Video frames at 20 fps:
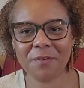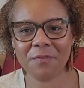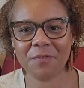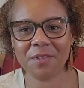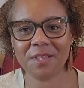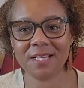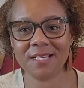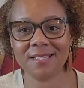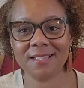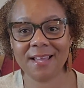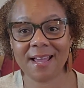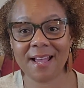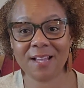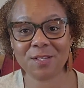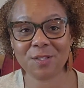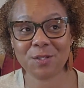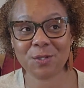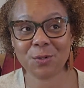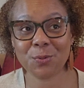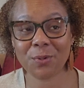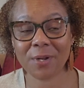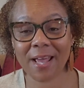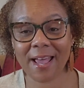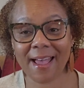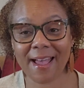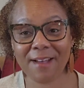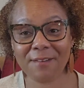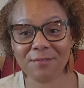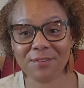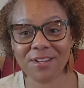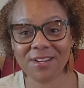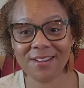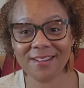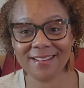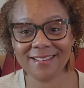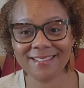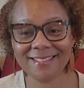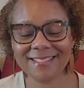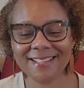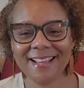for these last 2.5
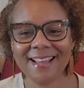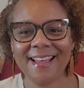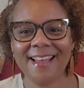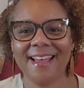years.